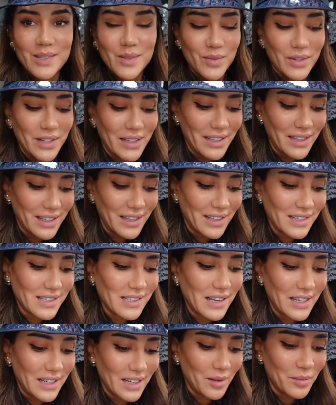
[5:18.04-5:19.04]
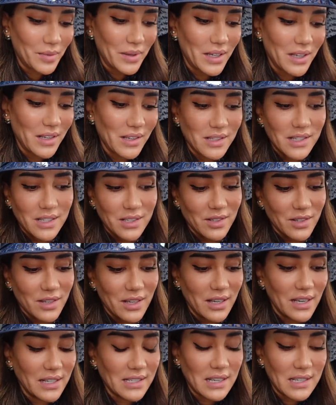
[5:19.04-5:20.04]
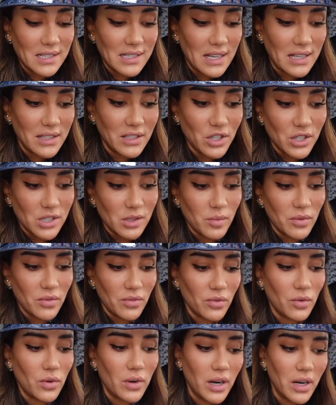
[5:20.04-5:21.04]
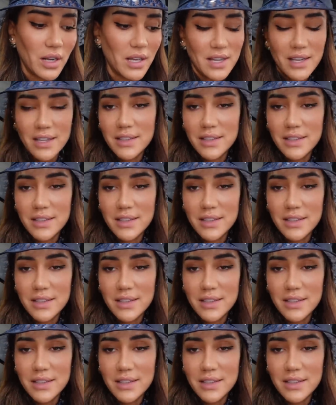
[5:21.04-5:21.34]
it's really exciting because as I said just before,